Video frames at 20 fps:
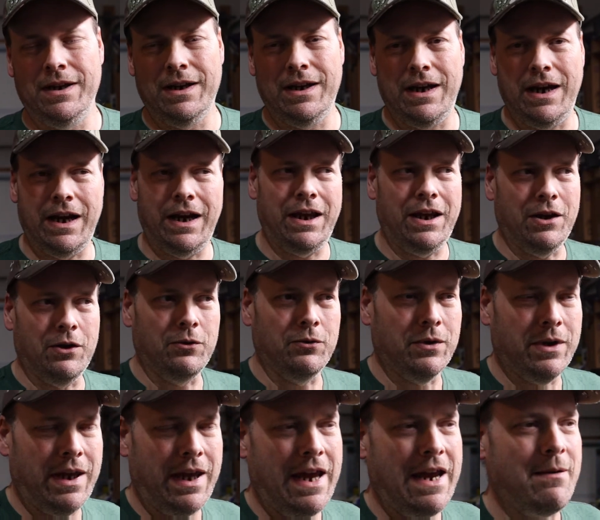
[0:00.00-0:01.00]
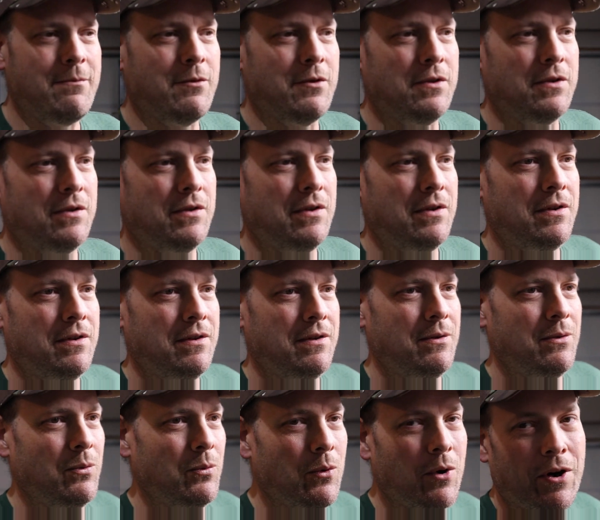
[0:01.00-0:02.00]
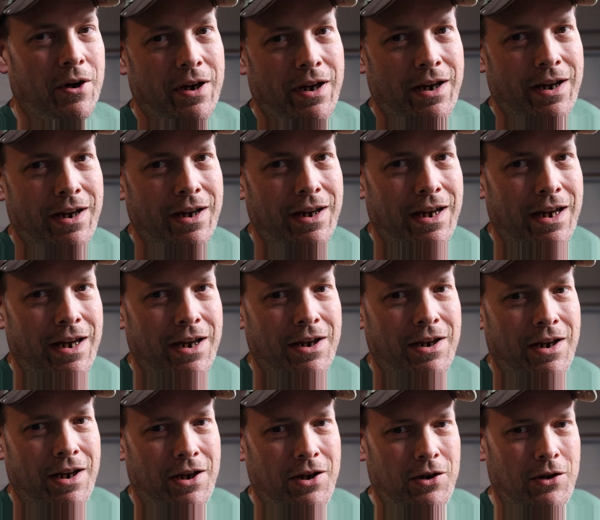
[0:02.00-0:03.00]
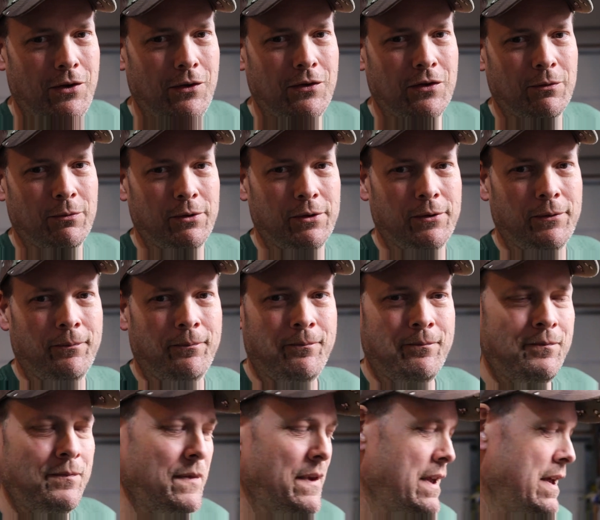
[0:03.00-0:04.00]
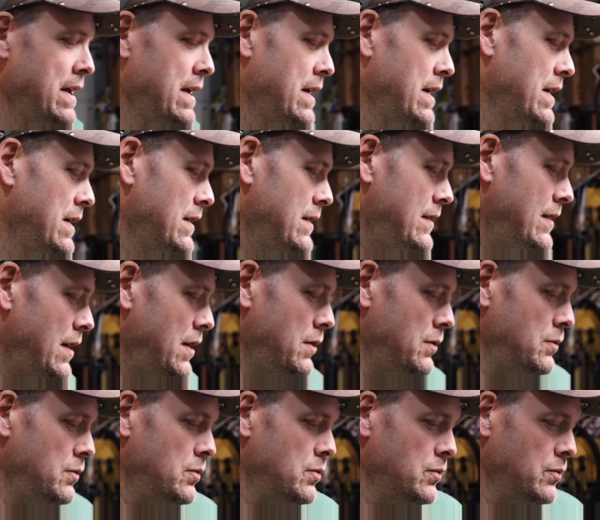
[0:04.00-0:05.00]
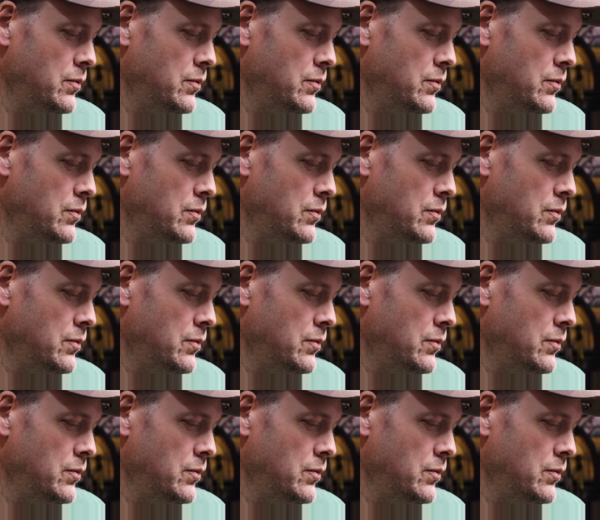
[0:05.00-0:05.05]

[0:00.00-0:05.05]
getting old cameras working again and usable. So,